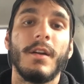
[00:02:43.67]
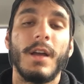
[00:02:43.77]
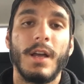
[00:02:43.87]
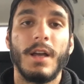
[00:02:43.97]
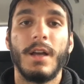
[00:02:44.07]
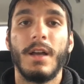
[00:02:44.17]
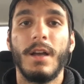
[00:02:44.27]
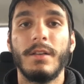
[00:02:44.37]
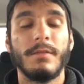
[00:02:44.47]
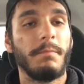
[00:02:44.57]

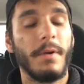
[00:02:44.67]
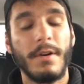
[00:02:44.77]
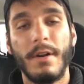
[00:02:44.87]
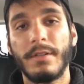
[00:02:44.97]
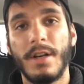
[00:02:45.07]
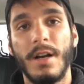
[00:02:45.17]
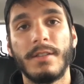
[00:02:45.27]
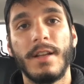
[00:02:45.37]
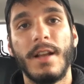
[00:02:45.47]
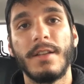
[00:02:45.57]
Burnout
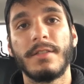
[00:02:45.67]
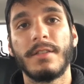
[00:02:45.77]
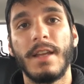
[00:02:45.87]
contest